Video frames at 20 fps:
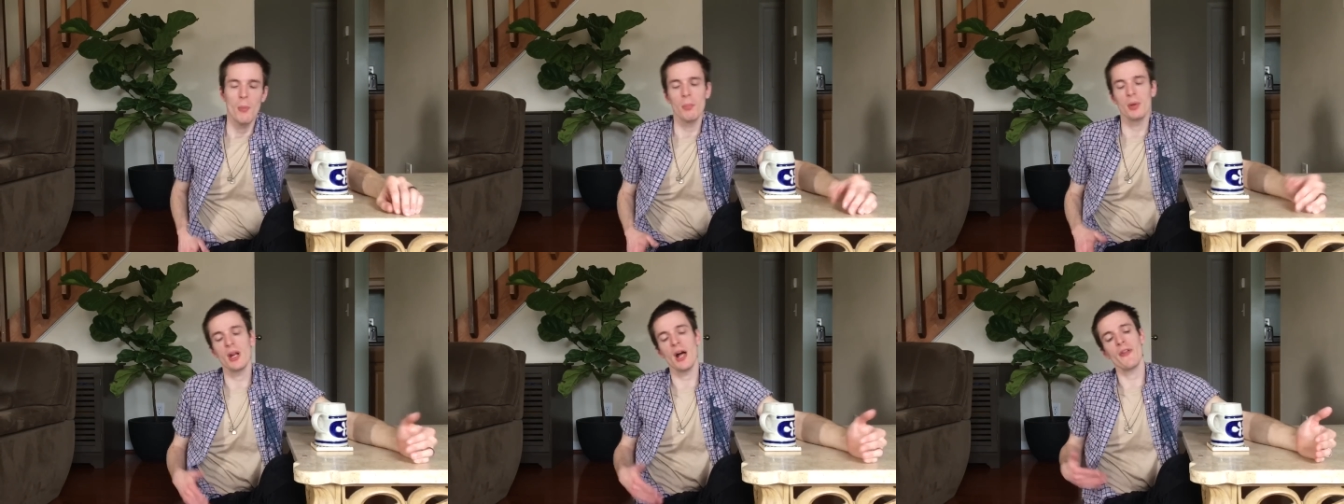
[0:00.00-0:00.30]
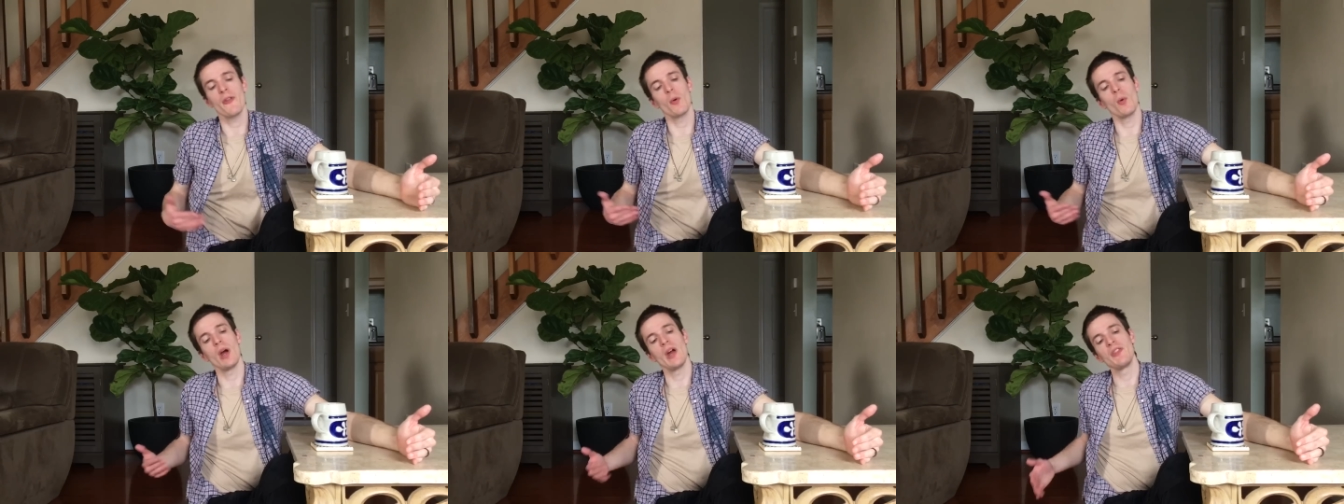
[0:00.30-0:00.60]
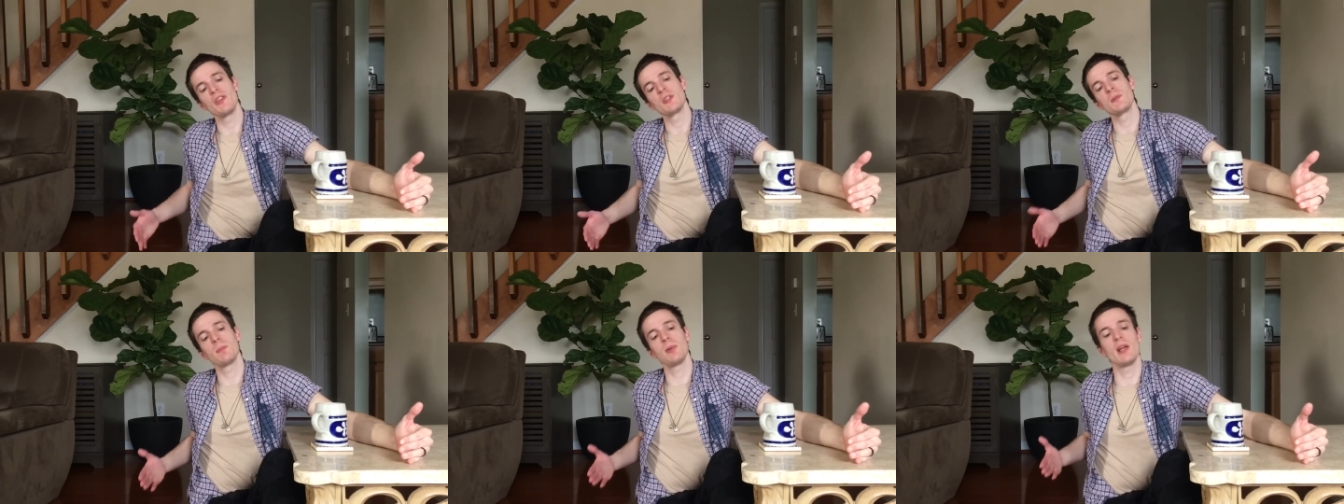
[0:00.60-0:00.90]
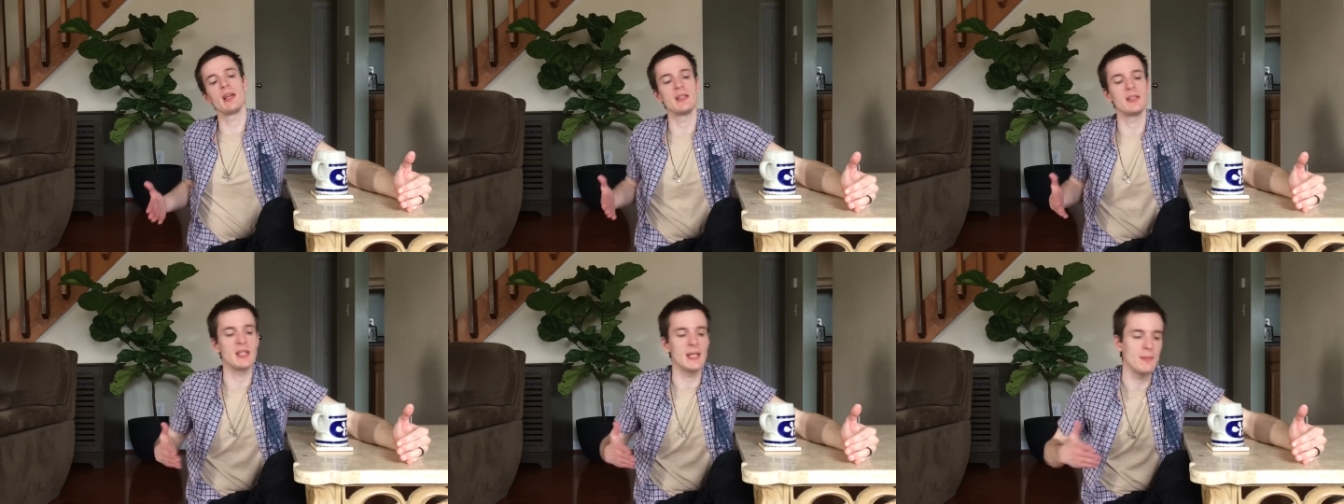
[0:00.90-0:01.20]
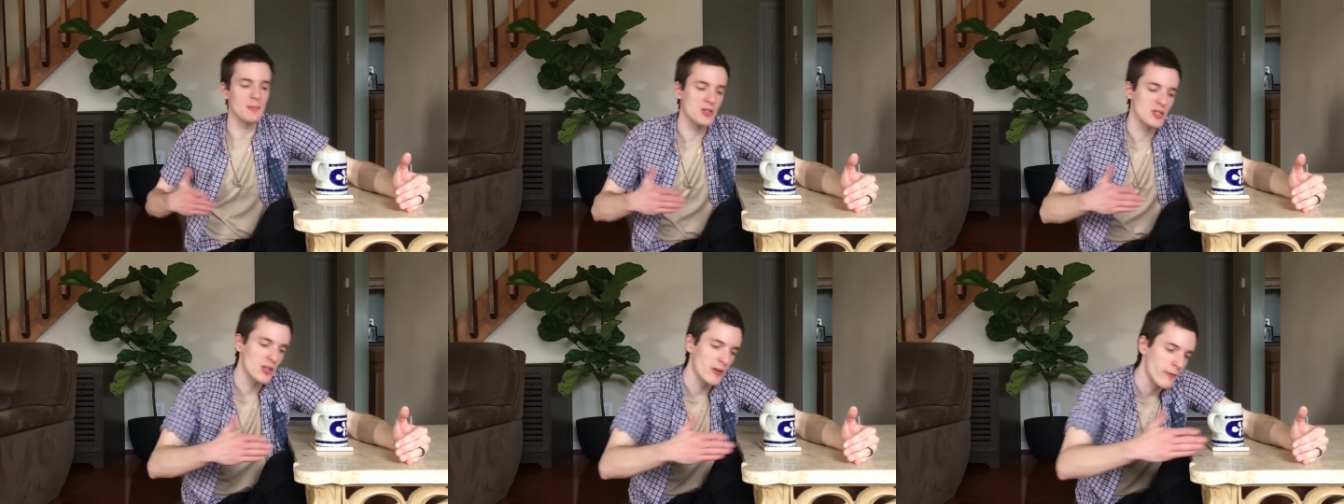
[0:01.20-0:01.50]
But either way, this play
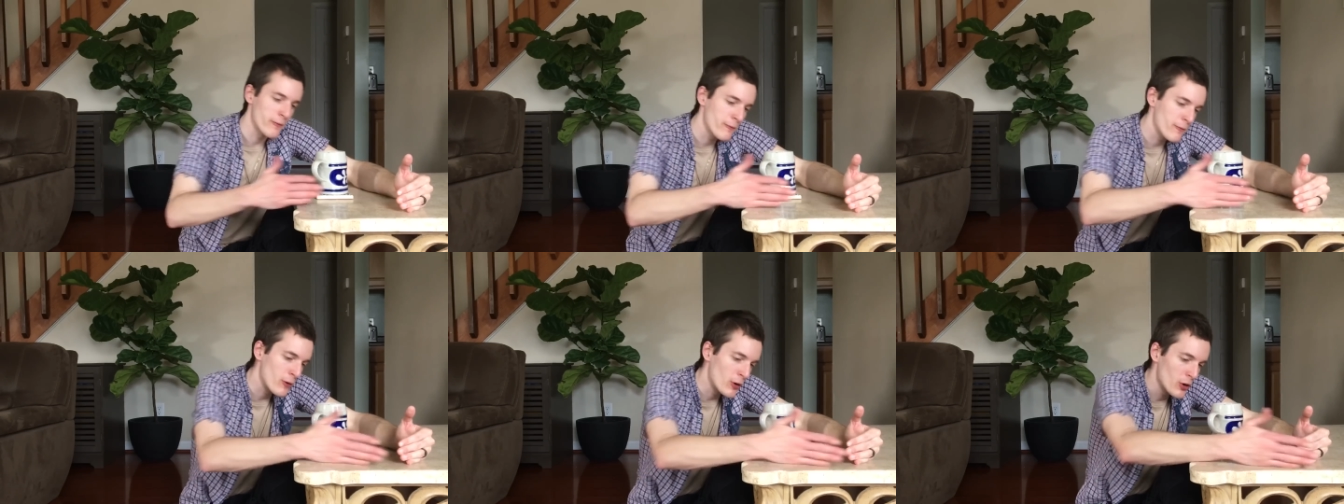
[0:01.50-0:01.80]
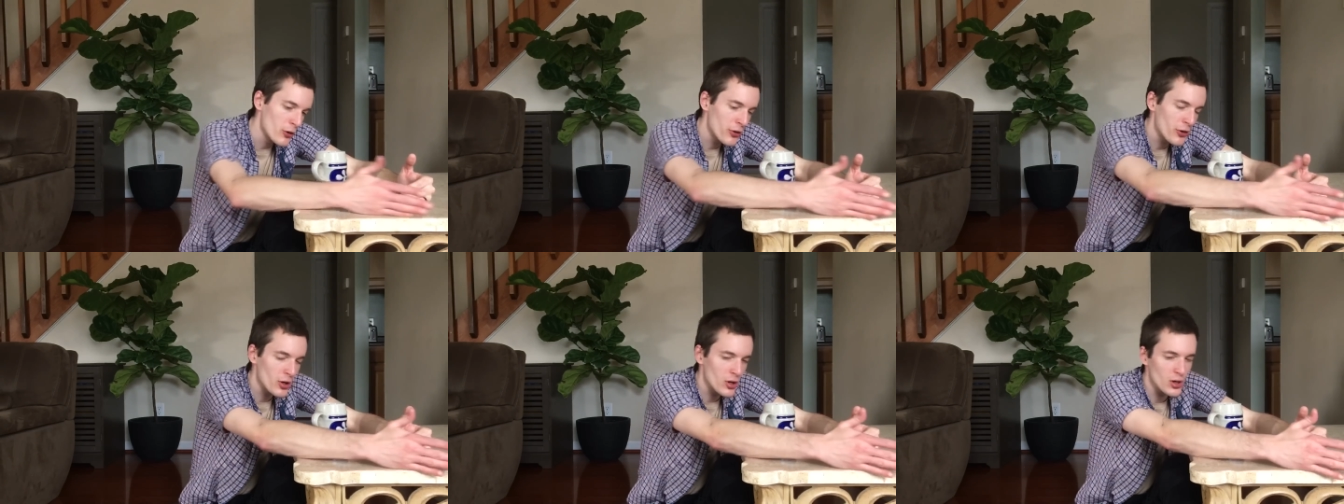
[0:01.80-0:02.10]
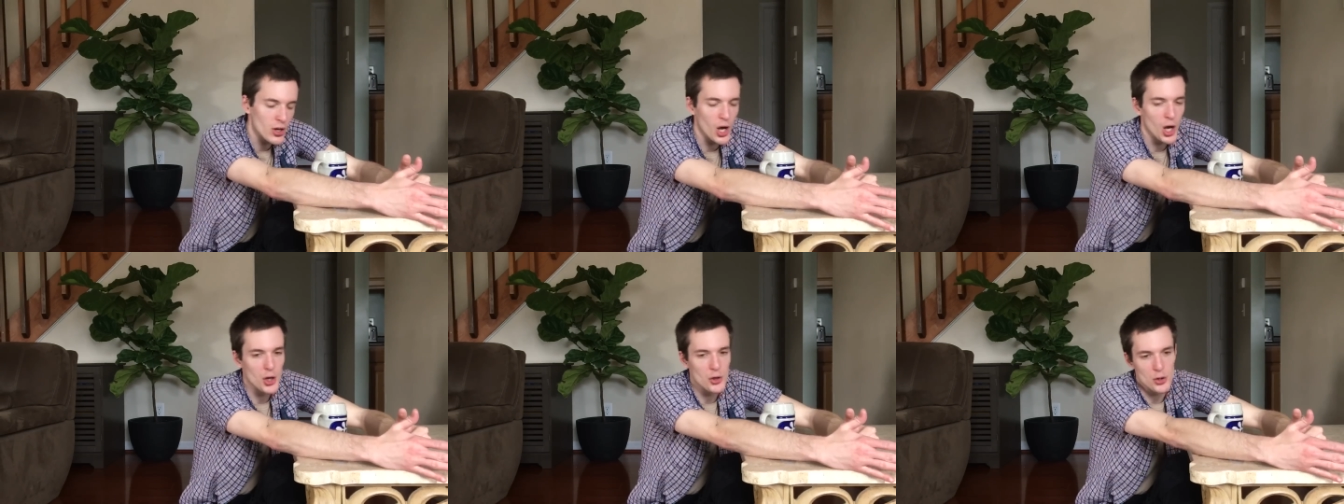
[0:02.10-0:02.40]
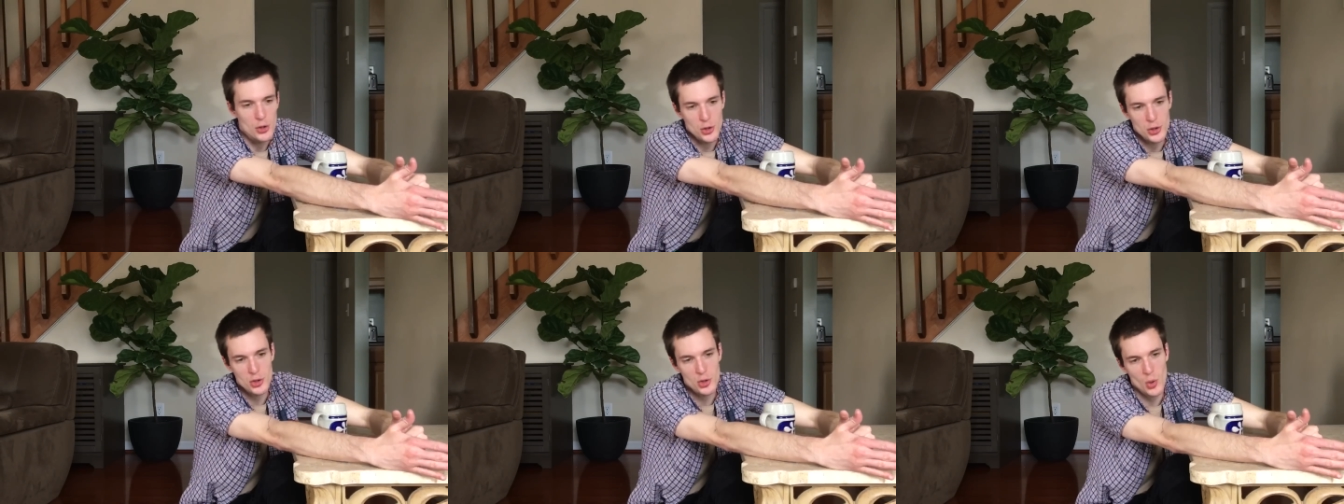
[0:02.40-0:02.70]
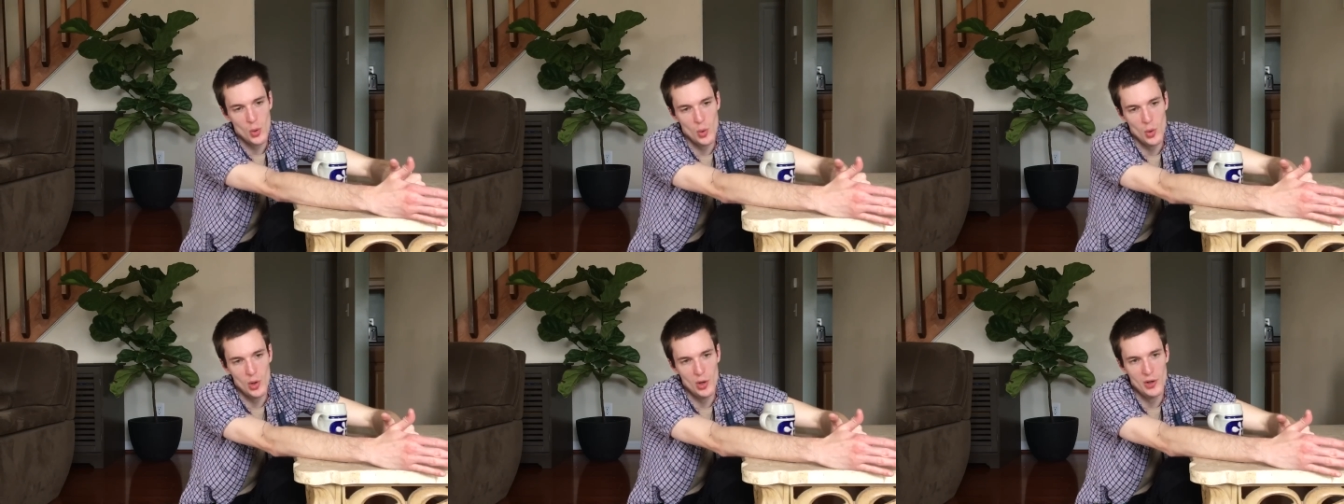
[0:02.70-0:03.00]
seems to further
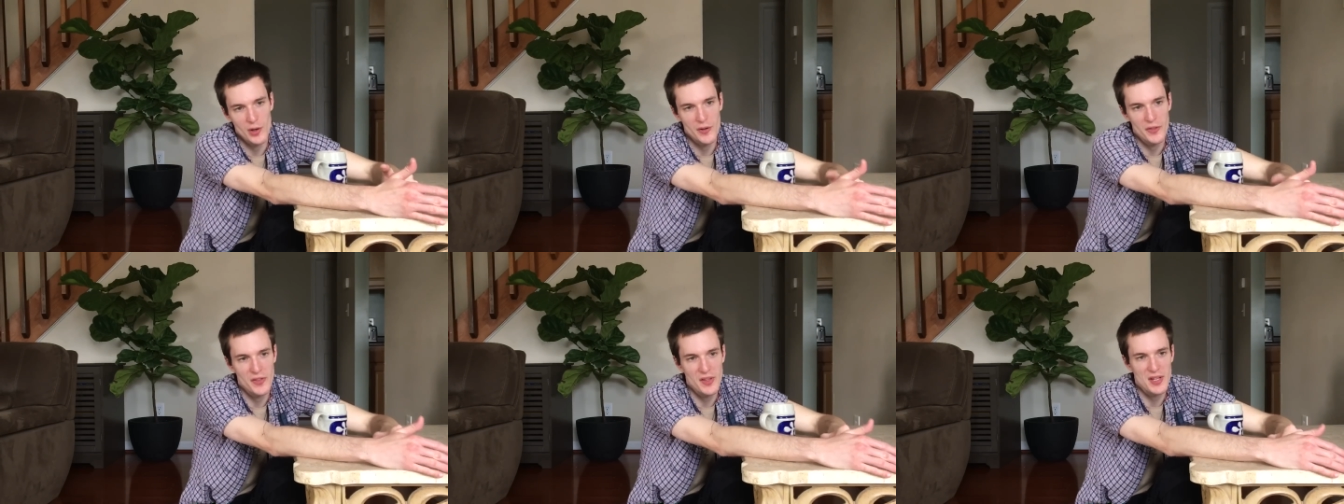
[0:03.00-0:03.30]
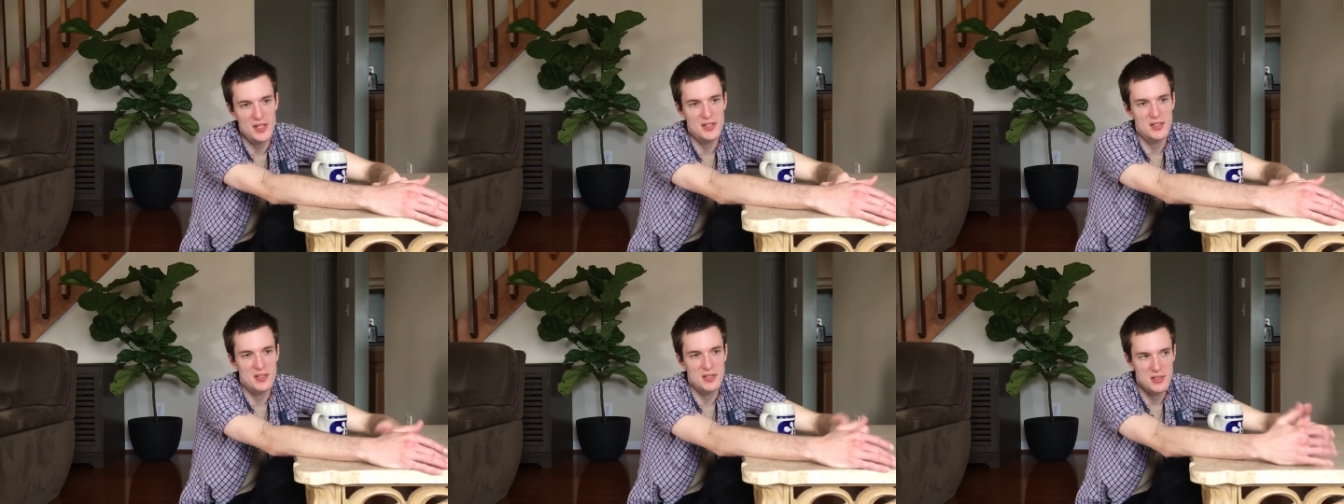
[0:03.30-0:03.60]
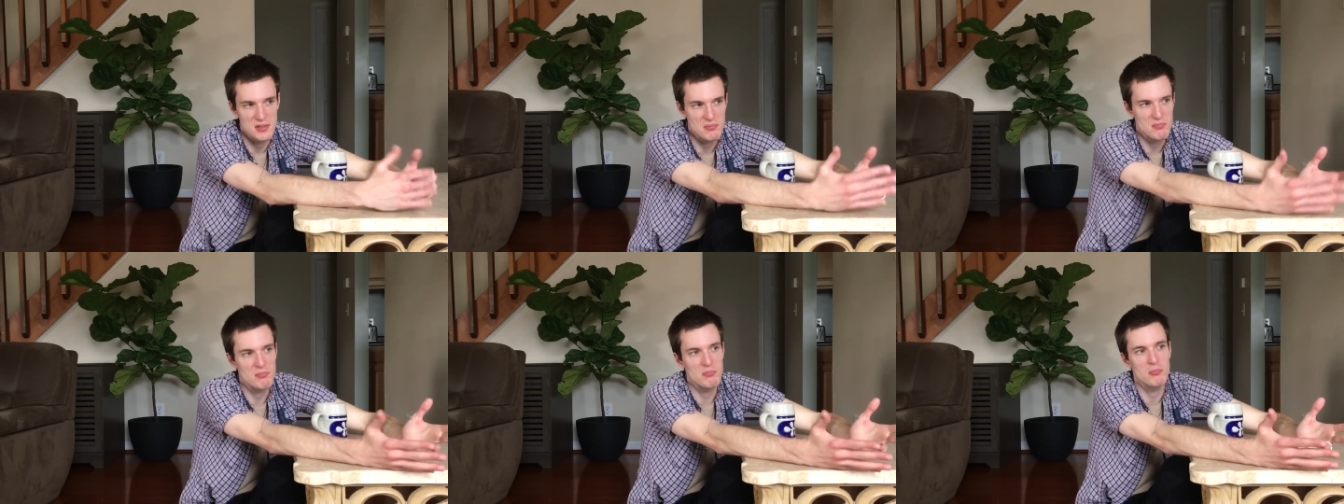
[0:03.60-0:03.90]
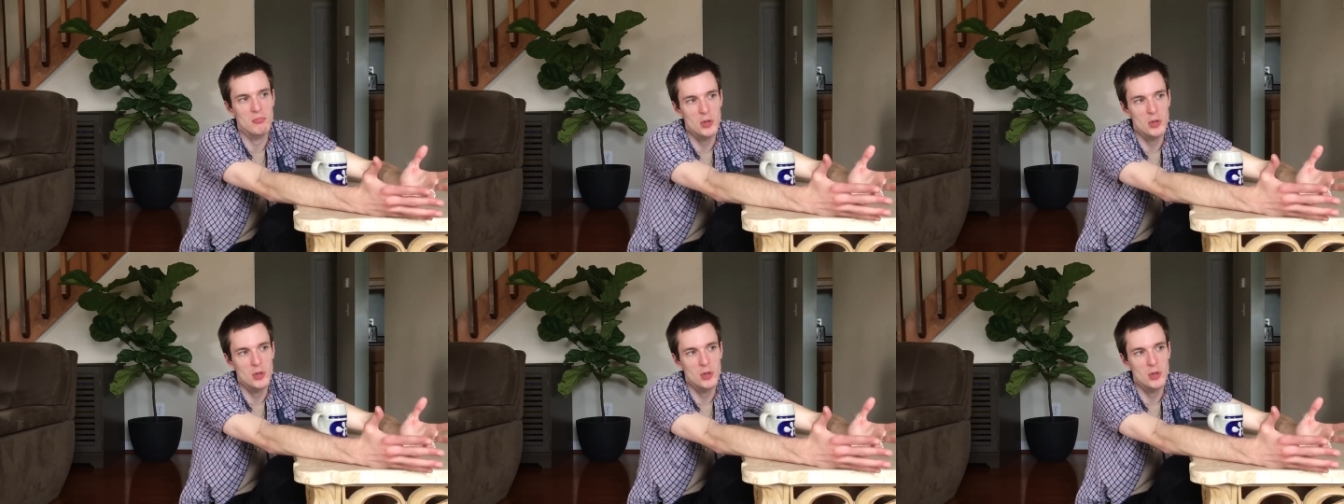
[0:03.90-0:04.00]
underscore this